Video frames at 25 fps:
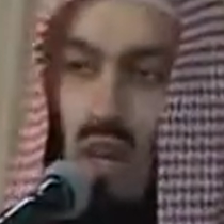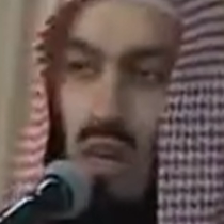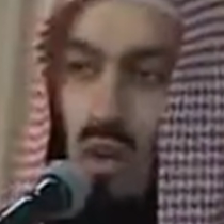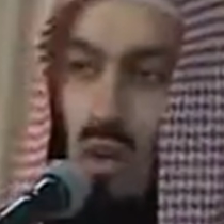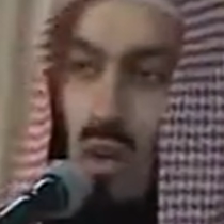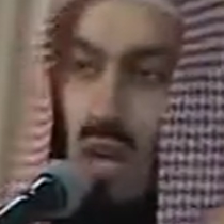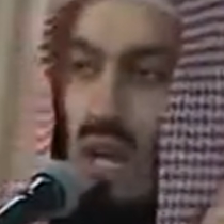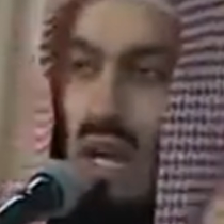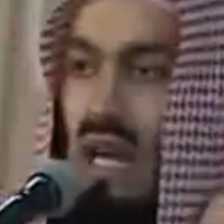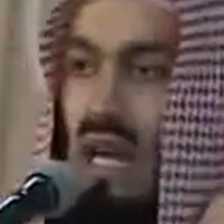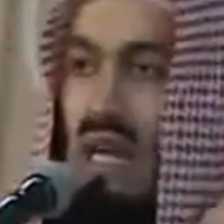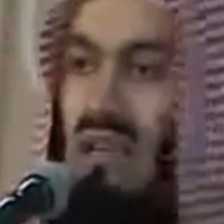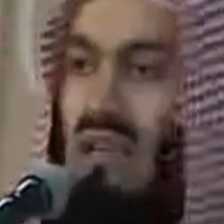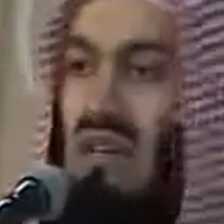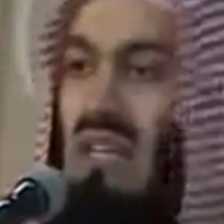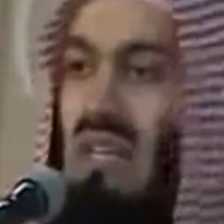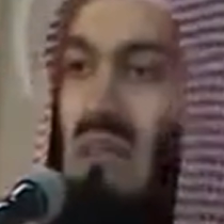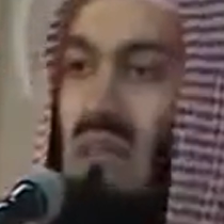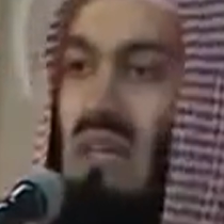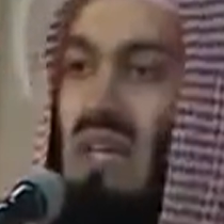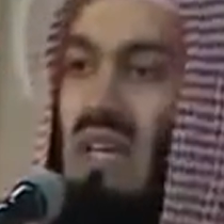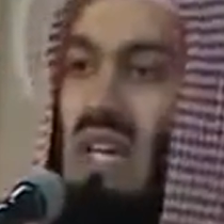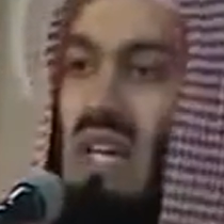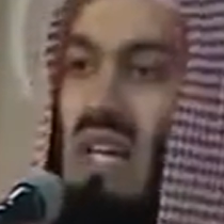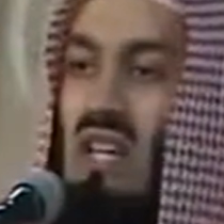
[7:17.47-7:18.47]
You arrive at
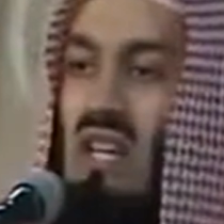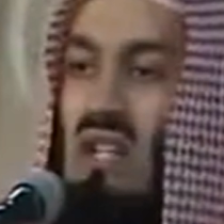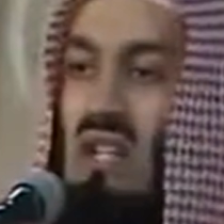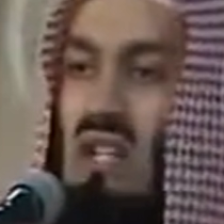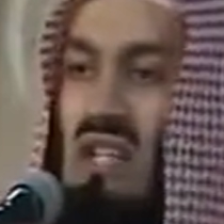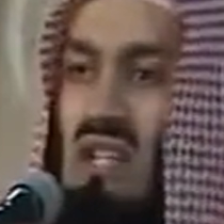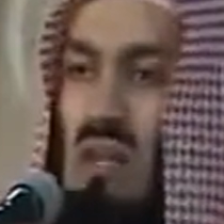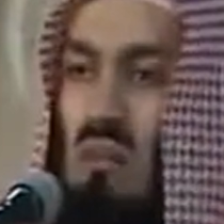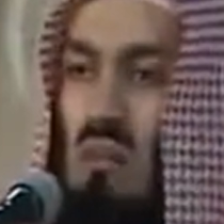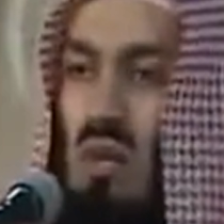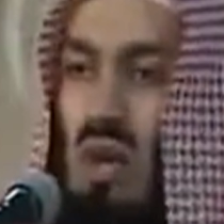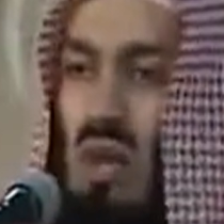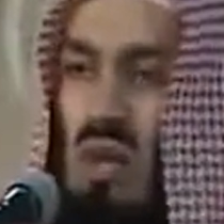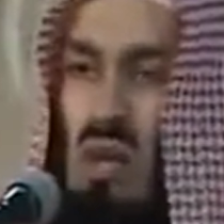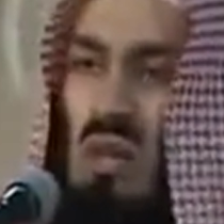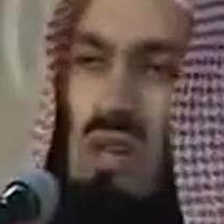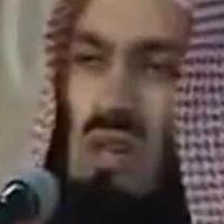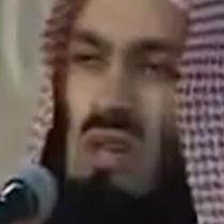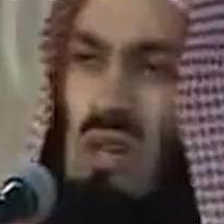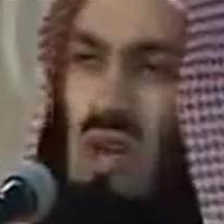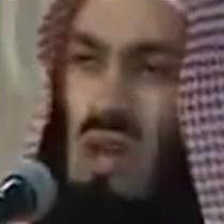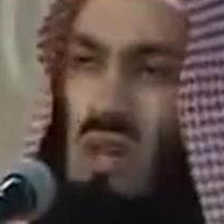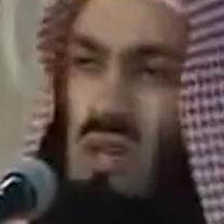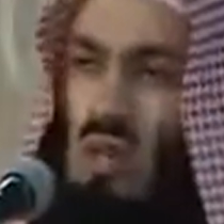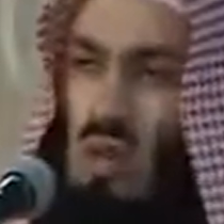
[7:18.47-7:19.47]
immigration somewhere
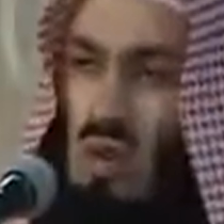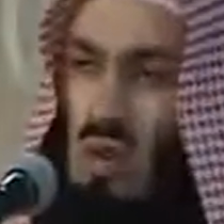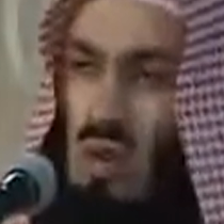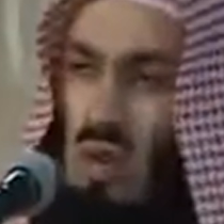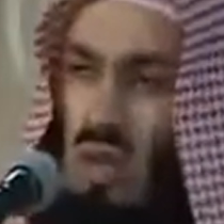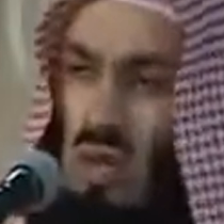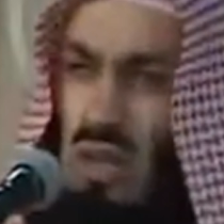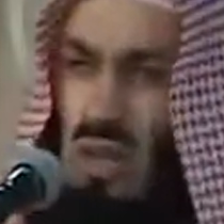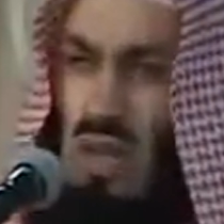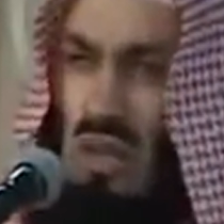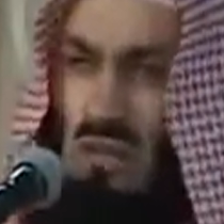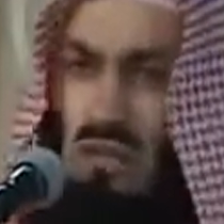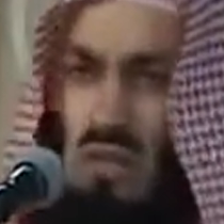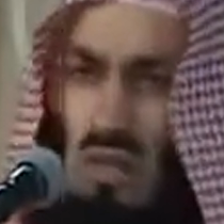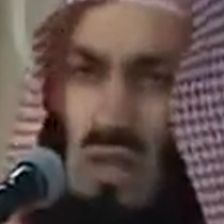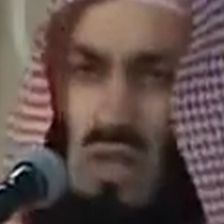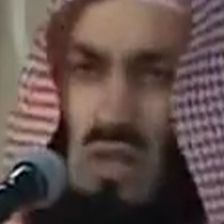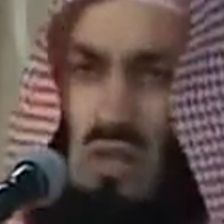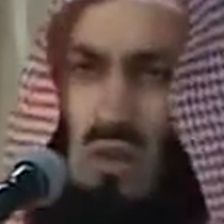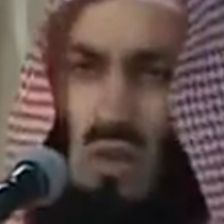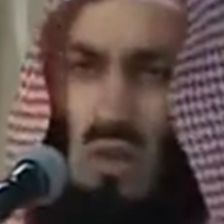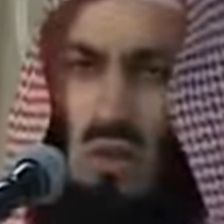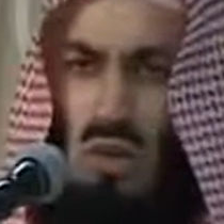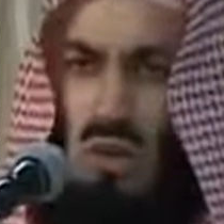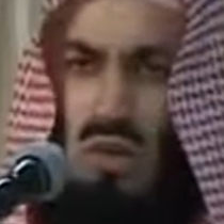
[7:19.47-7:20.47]
and you look at them
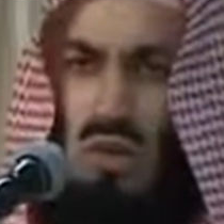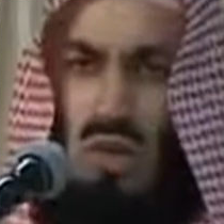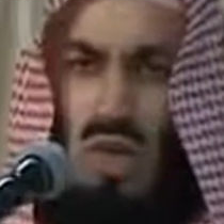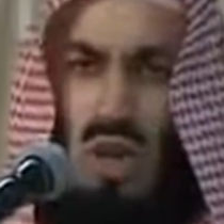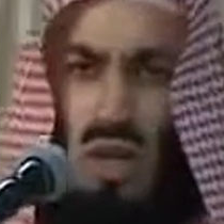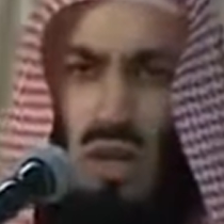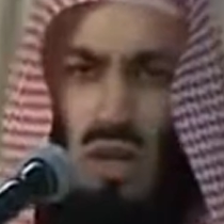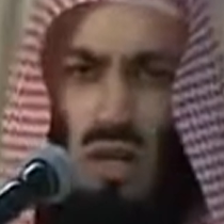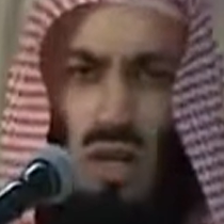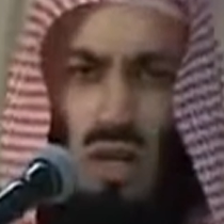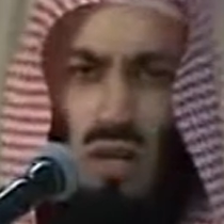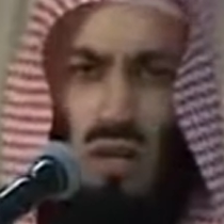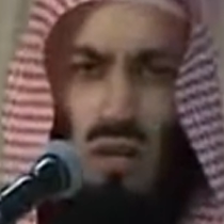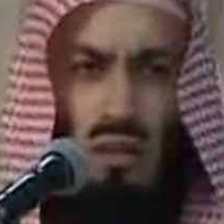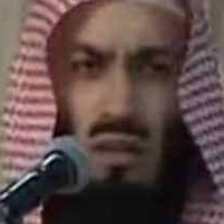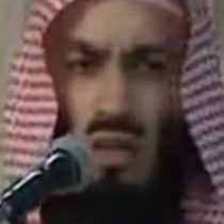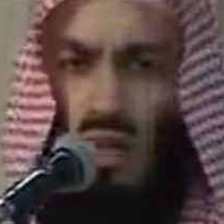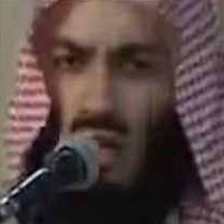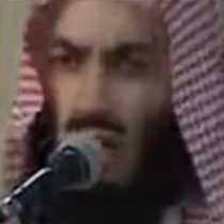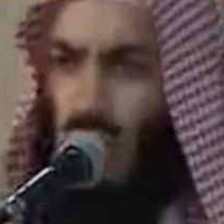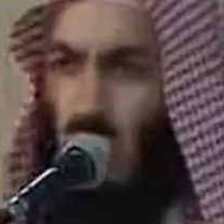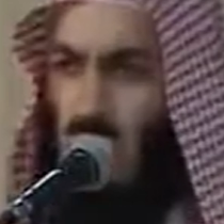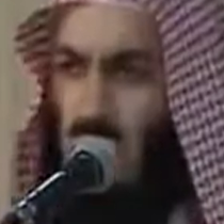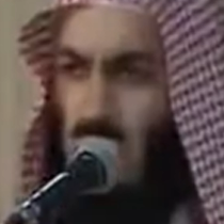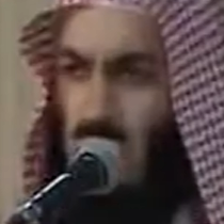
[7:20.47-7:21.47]
so sternly,
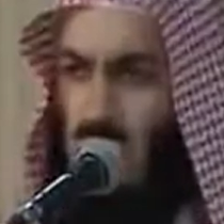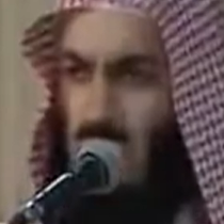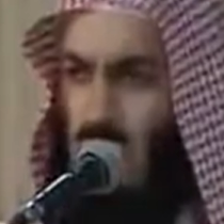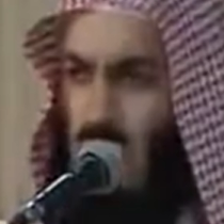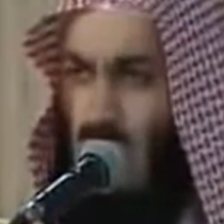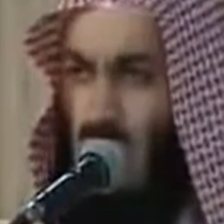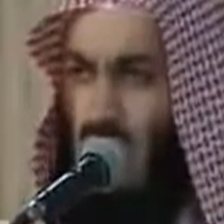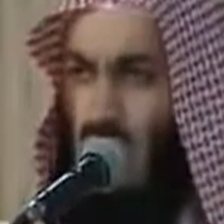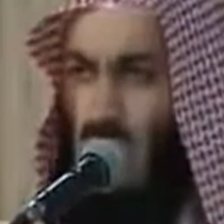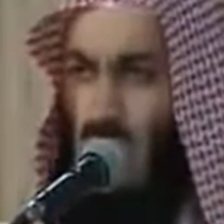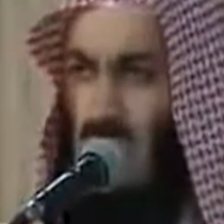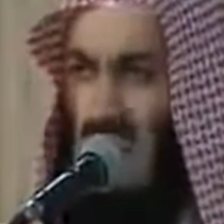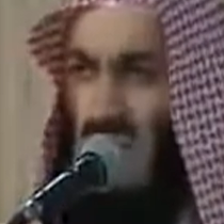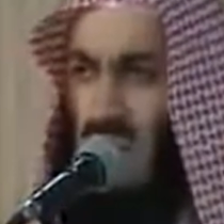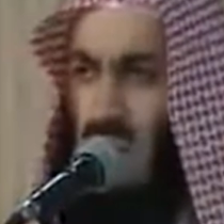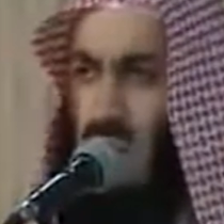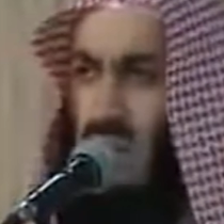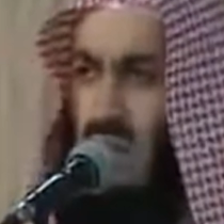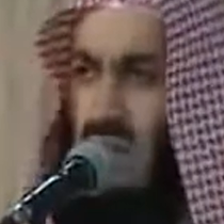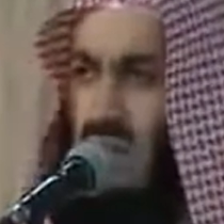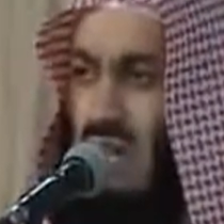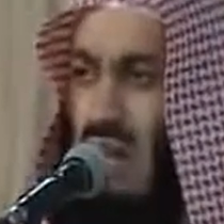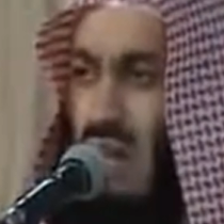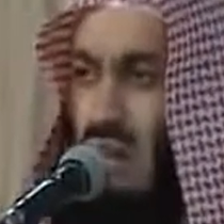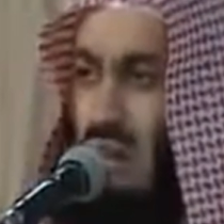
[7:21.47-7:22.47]
you throw your
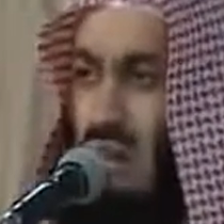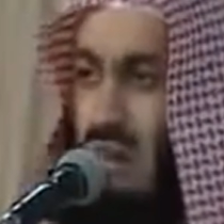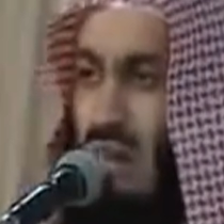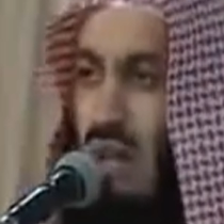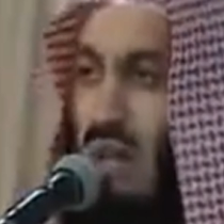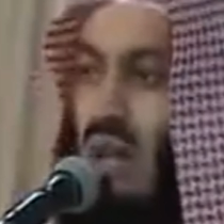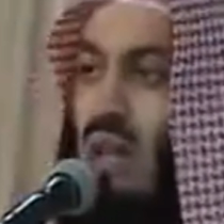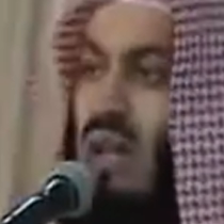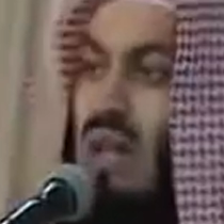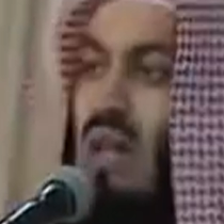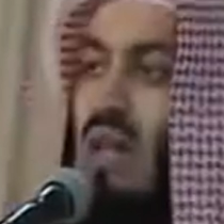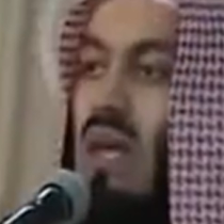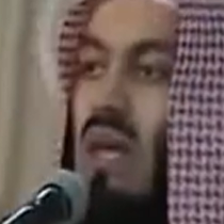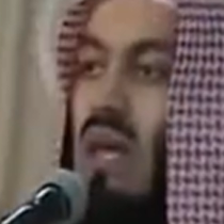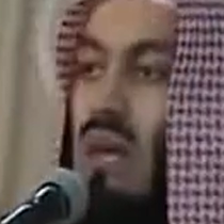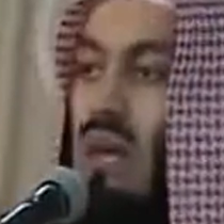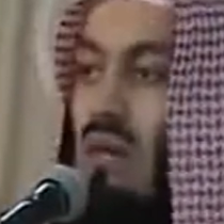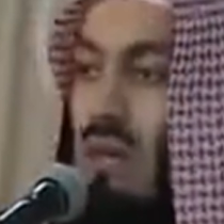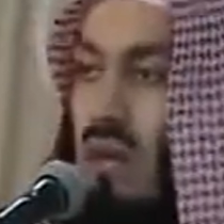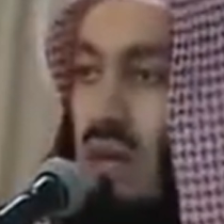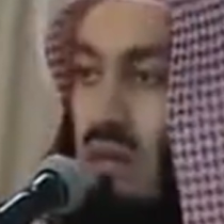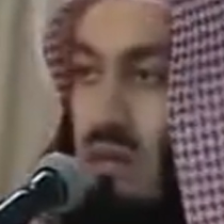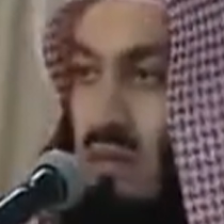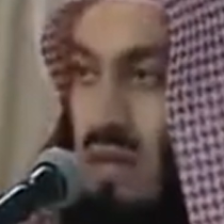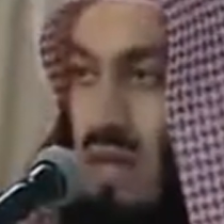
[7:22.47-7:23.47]
passport down, they
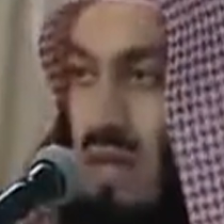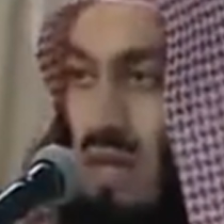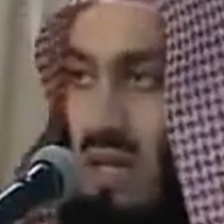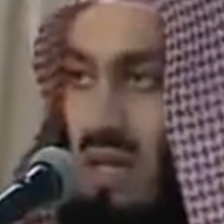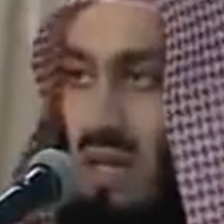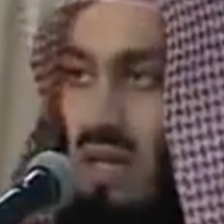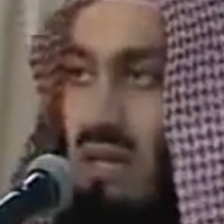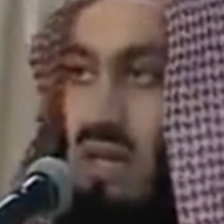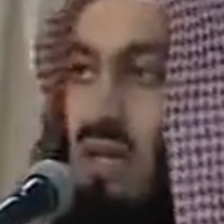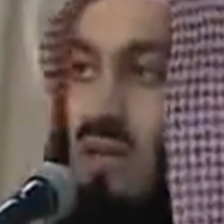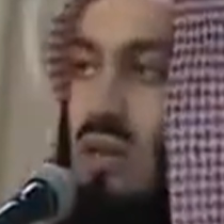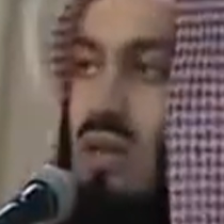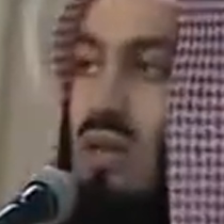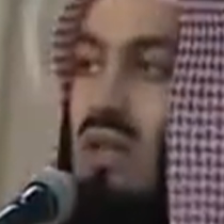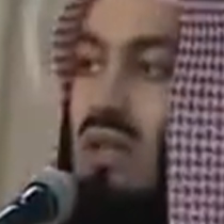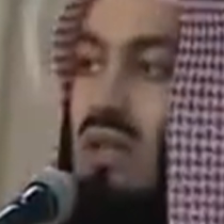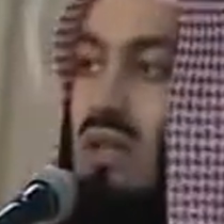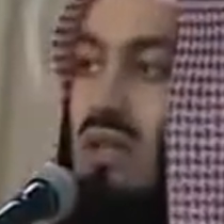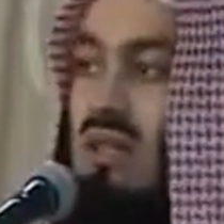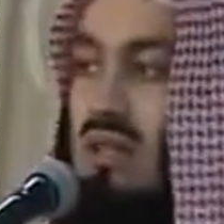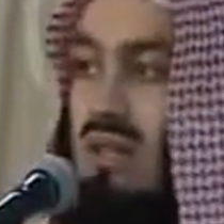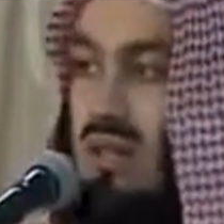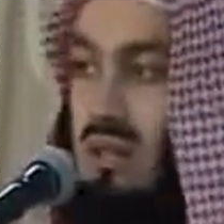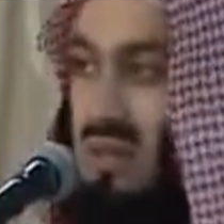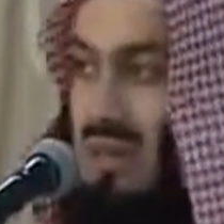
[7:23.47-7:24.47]
will make sure
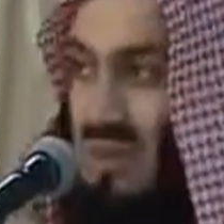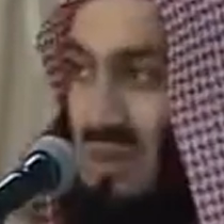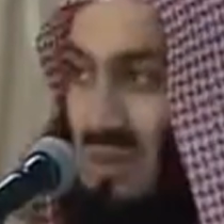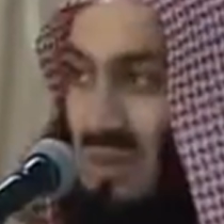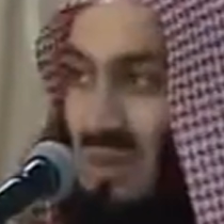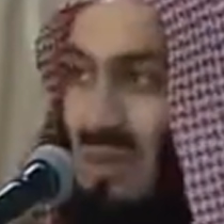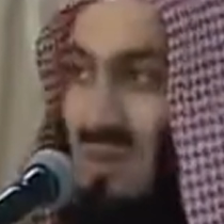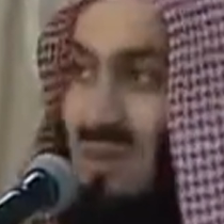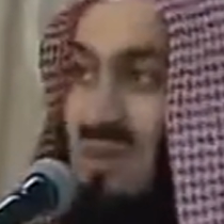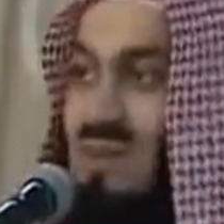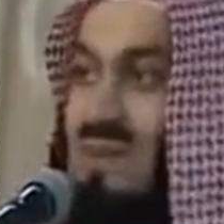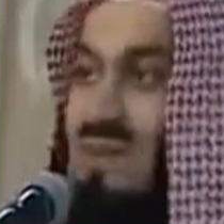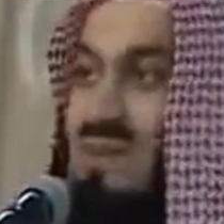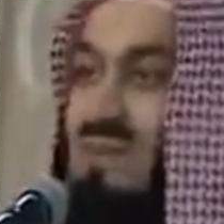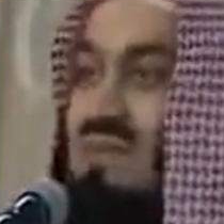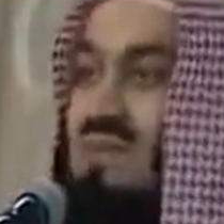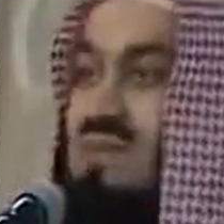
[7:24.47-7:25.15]
they trouble you